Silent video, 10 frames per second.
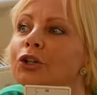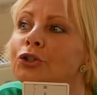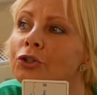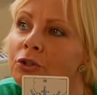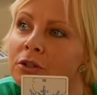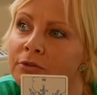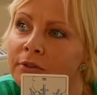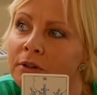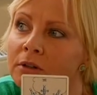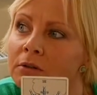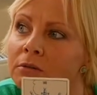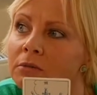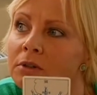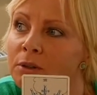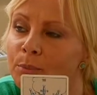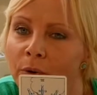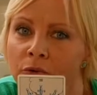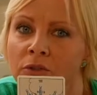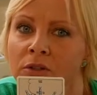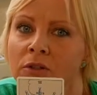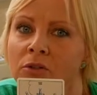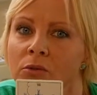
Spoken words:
choose to feel disappointed,